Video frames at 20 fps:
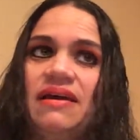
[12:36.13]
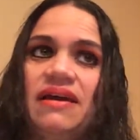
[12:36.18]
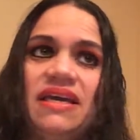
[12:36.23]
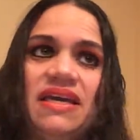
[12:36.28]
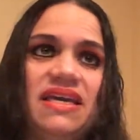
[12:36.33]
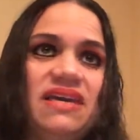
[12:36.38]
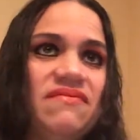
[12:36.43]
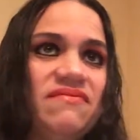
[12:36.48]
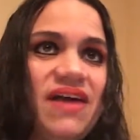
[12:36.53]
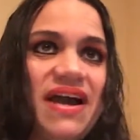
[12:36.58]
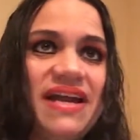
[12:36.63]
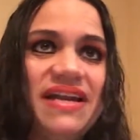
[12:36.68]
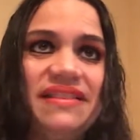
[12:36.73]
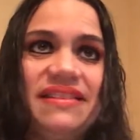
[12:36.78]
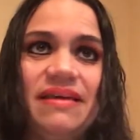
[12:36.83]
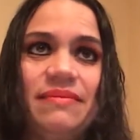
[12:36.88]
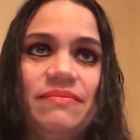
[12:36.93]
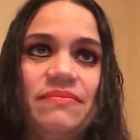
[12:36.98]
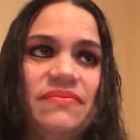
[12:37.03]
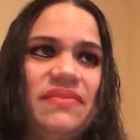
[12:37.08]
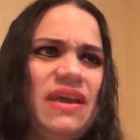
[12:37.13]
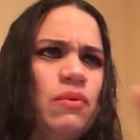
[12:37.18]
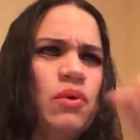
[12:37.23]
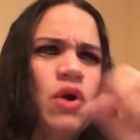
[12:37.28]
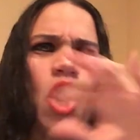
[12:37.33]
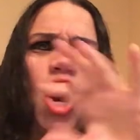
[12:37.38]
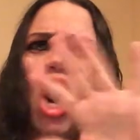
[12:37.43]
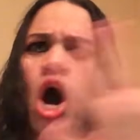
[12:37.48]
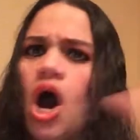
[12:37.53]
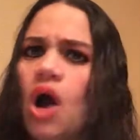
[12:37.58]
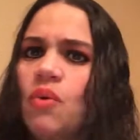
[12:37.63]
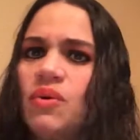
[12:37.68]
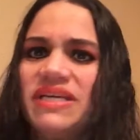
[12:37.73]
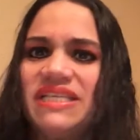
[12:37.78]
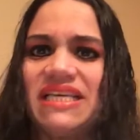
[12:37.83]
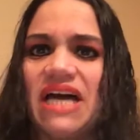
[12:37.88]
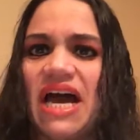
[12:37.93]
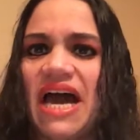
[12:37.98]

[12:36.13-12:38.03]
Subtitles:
He invited them. They were always